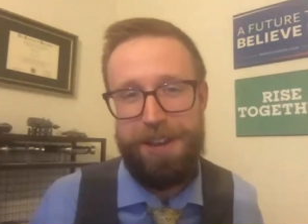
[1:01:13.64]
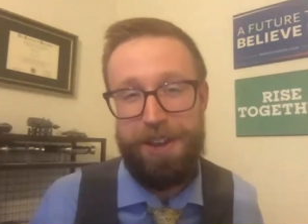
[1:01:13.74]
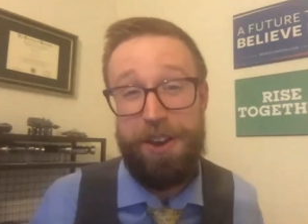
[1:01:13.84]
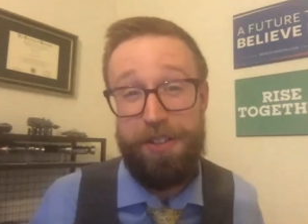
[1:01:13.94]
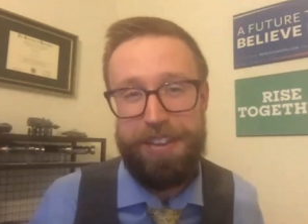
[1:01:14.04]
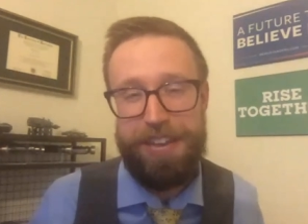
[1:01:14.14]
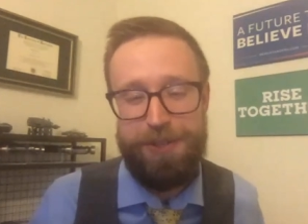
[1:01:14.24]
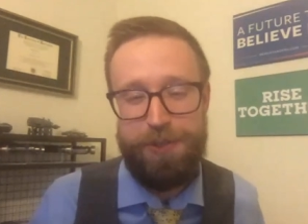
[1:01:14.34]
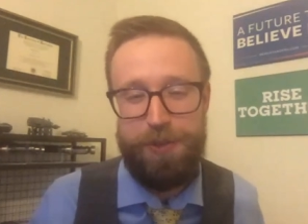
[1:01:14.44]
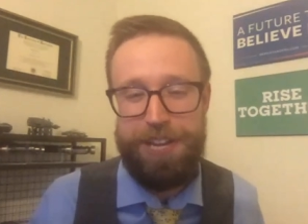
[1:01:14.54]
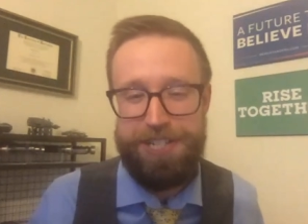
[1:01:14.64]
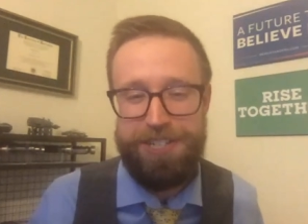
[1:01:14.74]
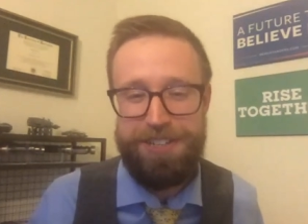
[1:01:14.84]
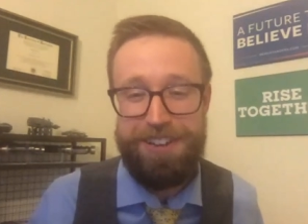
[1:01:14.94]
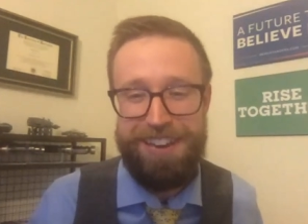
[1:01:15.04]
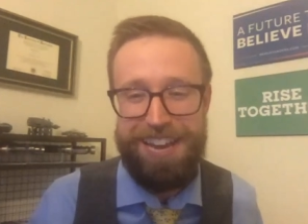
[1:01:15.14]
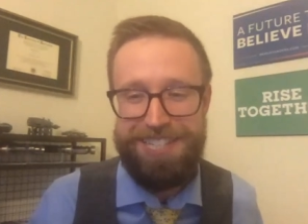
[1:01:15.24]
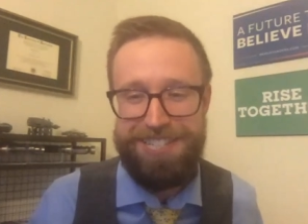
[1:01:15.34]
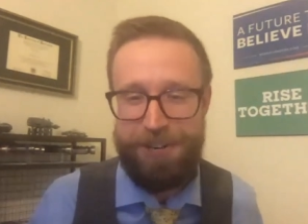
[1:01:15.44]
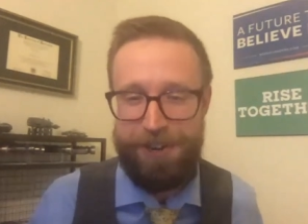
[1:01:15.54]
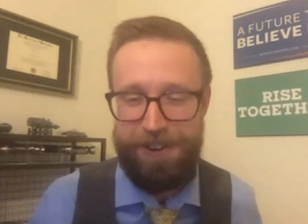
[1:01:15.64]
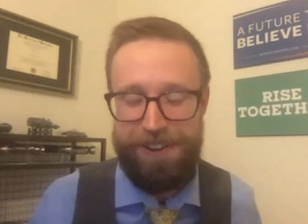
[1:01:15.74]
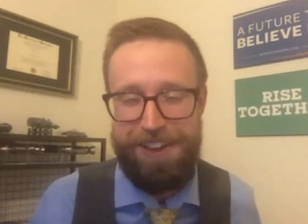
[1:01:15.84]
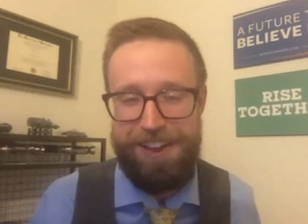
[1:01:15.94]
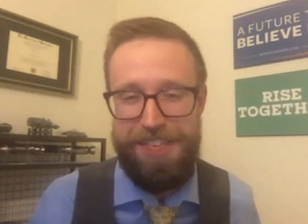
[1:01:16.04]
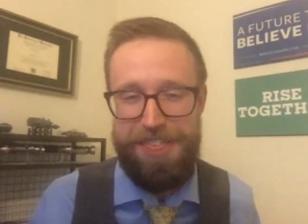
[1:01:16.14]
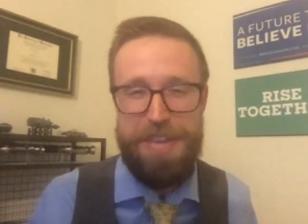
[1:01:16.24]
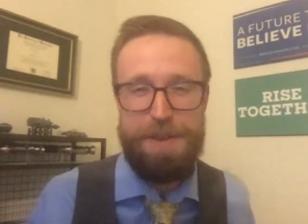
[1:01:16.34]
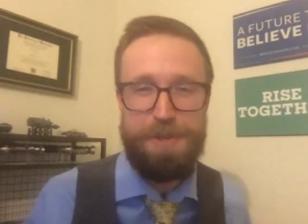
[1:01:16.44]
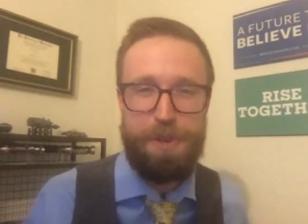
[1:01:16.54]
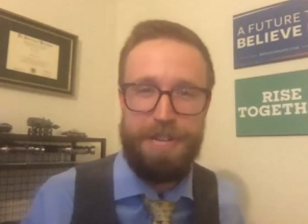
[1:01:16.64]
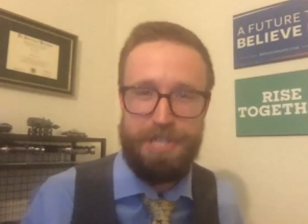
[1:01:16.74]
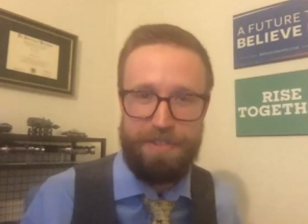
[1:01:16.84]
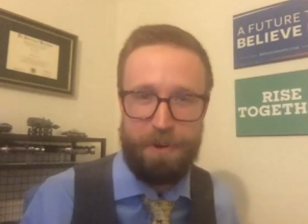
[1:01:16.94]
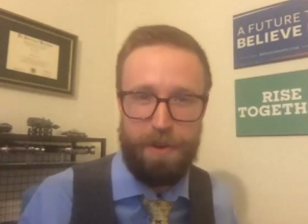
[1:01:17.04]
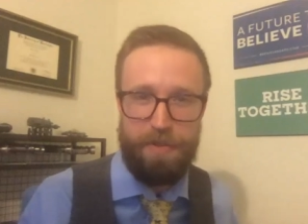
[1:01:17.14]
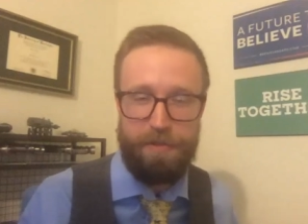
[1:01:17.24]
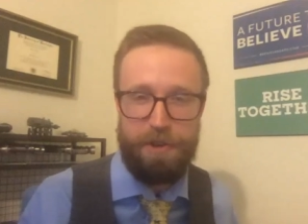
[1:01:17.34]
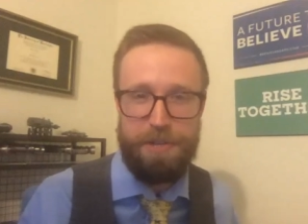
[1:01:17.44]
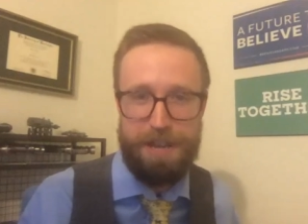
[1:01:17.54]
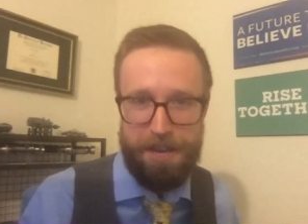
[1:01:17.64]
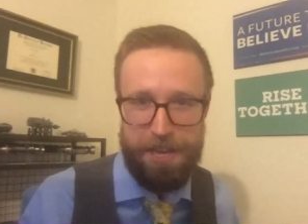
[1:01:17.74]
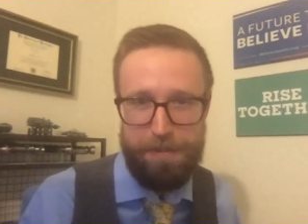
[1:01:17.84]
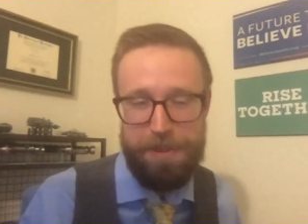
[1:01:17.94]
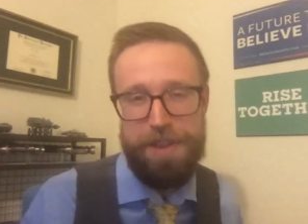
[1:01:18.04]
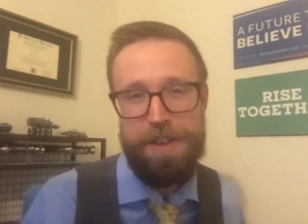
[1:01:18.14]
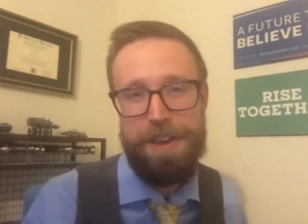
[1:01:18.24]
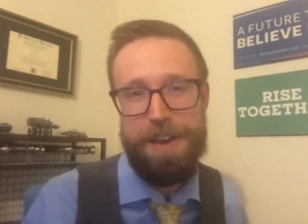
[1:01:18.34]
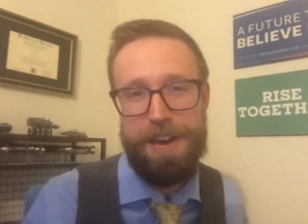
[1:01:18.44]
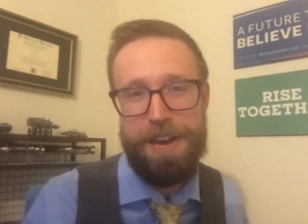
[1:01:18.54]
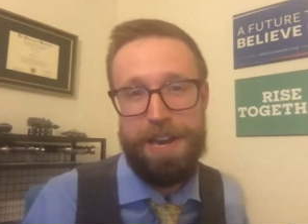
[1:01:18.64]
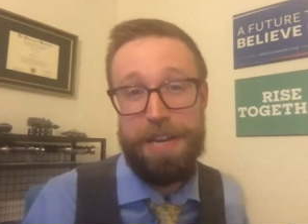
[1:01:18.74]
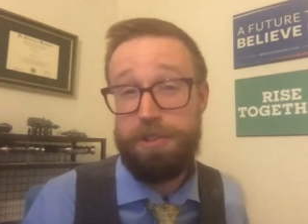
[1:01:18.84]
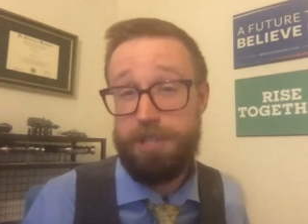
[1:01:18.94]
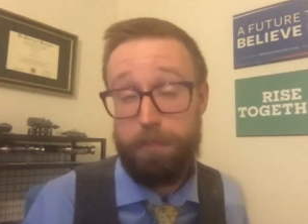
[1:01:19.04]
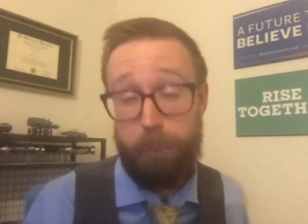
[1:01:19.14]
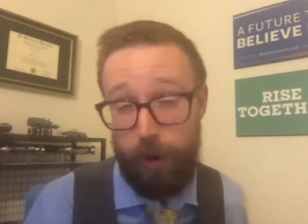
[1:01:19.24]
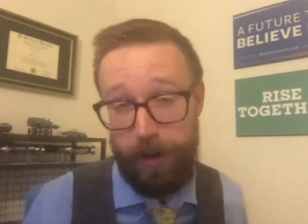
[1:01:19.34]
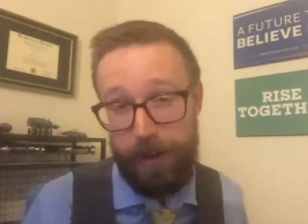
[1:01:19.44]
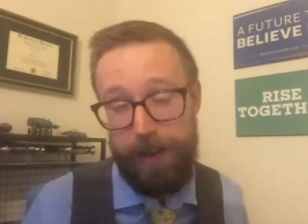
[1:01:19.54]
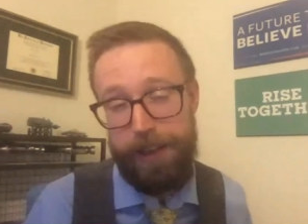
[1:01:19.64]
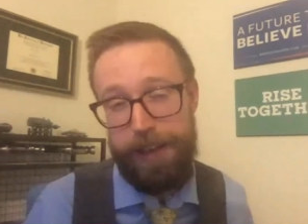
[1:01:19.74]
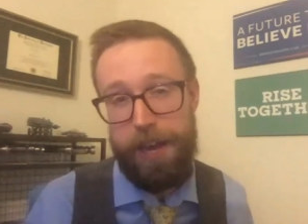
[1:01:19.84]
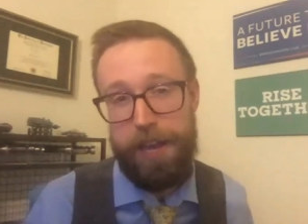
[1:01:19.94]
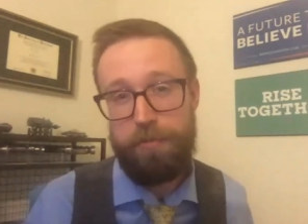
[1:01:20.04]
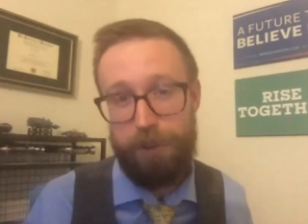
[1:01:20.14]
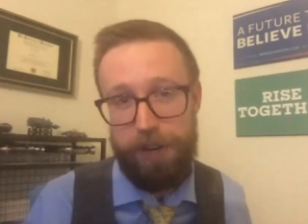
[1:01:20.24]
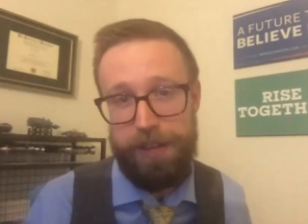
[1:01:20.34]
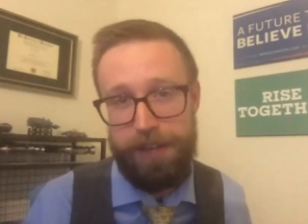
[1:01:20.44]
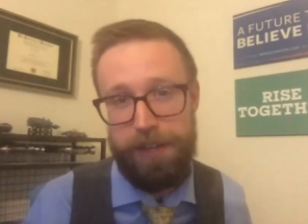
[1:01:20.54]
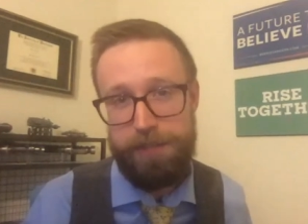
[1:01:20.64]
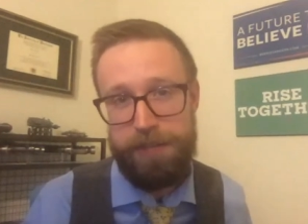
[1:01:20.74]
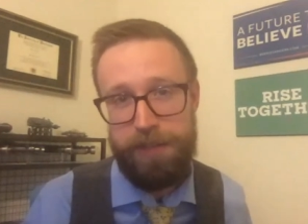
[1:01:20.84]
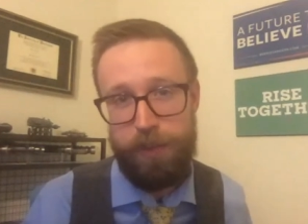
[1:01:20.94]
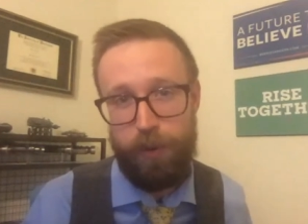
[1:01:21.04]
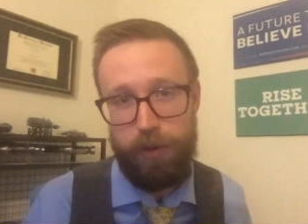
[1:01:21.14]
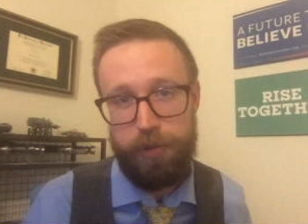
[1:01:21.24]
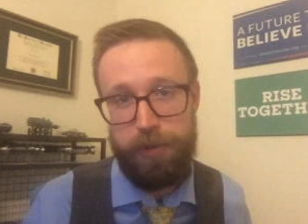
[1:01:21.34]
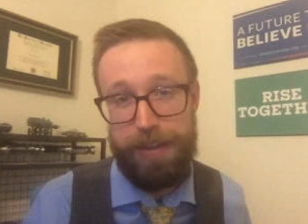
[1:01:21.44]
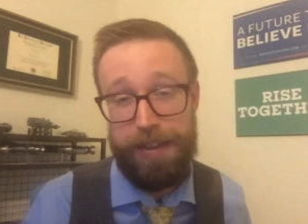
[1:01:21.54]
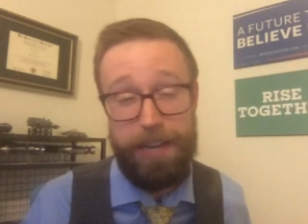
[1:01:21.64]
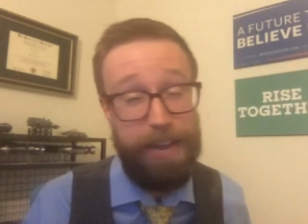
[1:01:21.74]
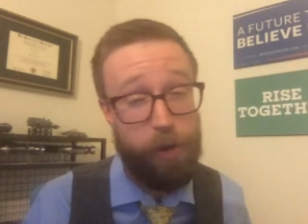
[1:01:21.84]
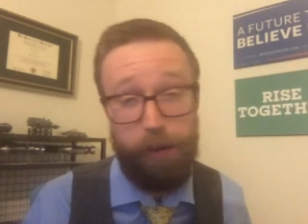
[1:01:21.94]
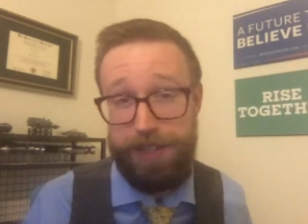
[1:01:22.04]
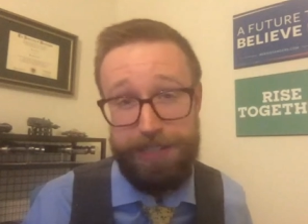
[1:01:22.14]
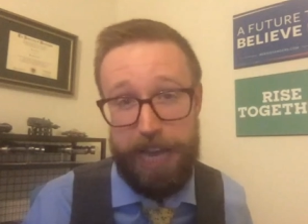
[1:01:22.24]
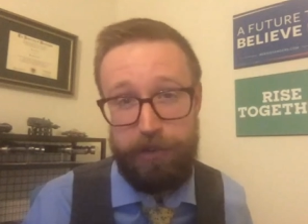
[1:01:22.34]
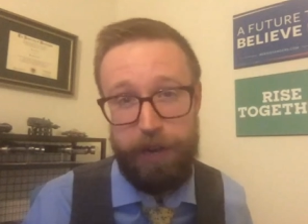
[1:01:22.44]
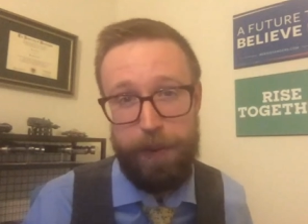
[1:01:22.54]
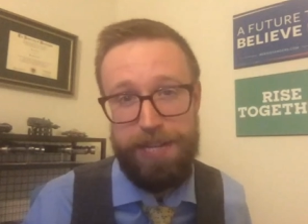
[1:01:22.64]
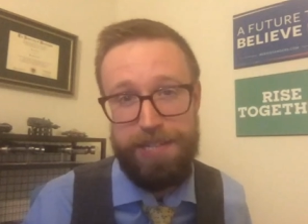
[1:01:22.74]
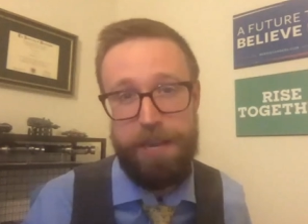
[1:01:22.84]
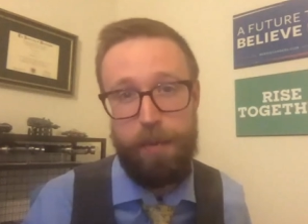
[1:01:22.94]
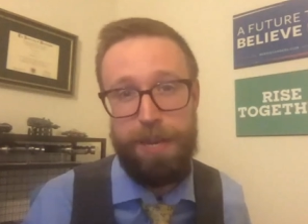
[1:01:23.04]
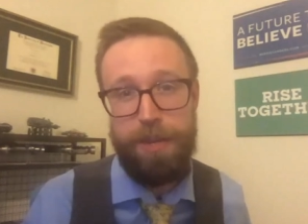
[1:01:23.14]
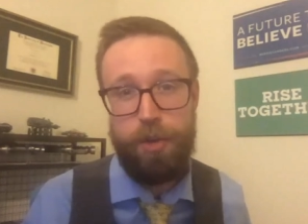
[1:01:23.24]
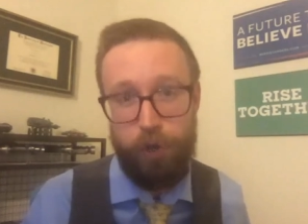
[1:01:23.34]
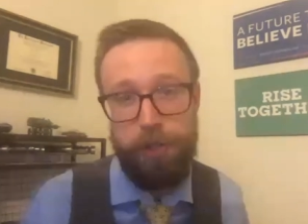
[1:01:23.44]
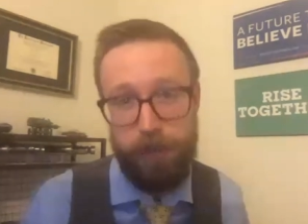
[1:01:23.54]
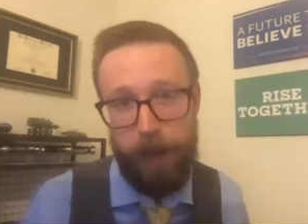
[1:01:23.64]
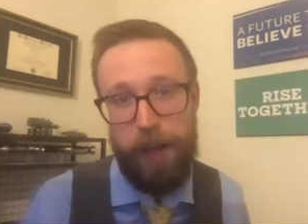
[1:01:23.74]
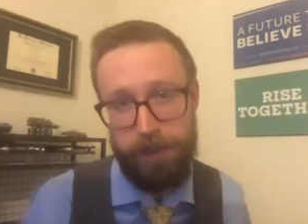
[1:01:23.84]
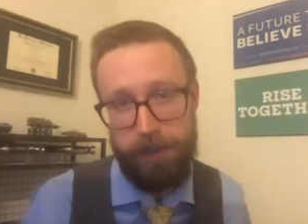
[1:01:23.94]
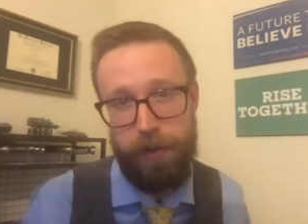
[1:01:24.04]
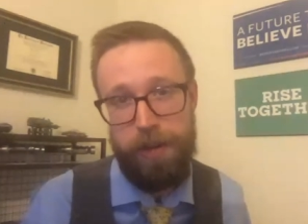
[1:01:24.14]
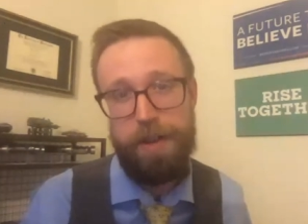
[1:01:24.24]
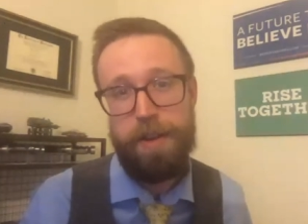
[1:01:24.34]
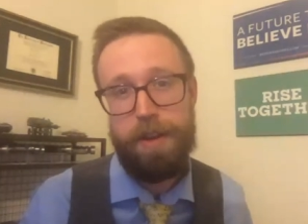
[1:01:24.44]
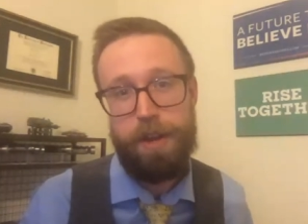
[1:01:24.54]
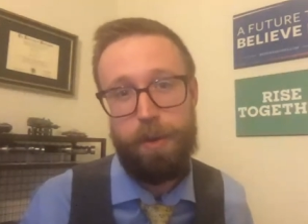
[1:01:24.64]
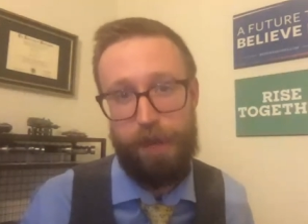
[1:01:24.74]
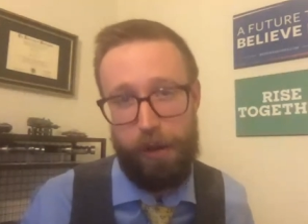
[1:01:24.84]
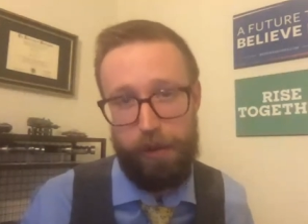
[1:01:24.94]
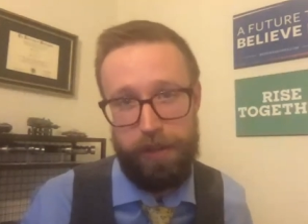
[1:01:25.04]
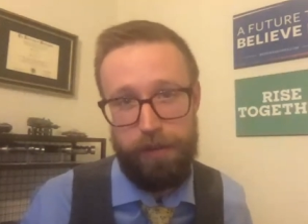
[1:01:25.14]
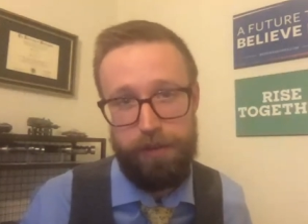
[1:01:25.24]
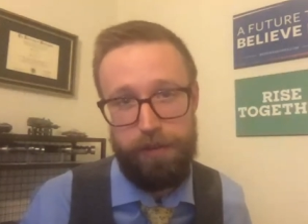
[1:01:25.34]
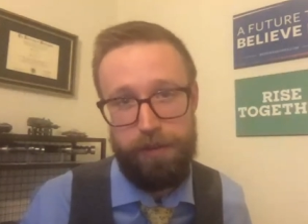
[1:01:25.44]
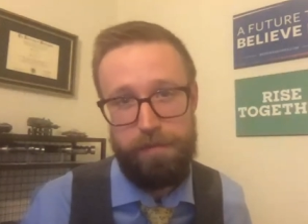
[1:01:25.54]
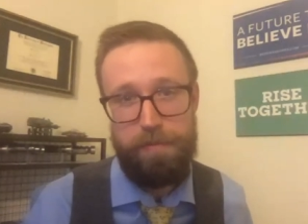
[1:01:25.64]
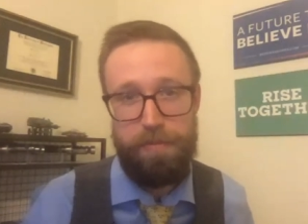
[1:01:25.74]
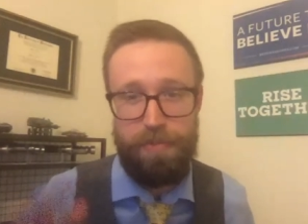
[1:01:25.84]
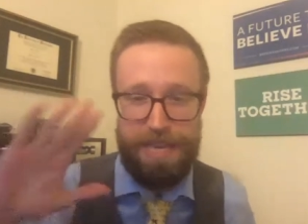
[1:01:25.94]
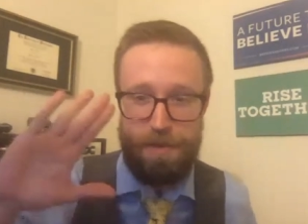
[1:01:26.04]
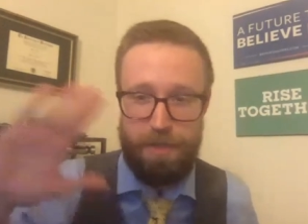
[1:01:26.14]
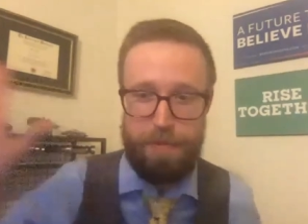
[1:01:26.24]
on the council election next year. Thank you so much, everyone, for your time and your support. It really does mean the world. I don't exaggerate when I say we could not do it without you. Thank you so